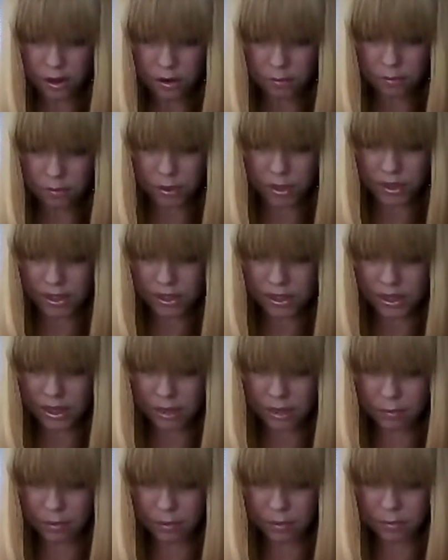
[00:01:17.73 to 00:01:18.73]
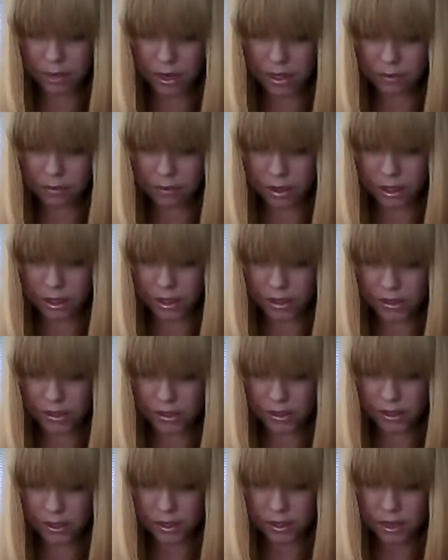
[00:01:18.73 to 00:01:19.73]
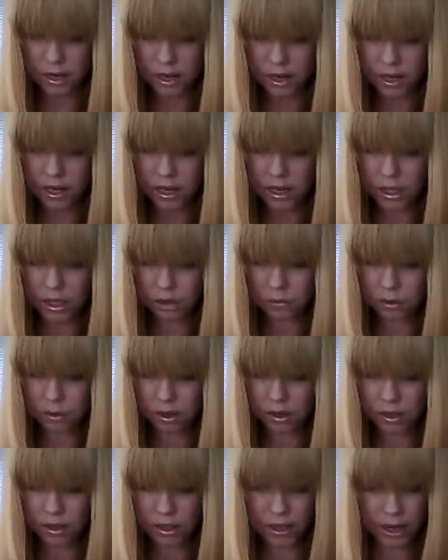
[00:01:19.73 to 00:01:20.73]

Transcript: We see him in many ways, each one an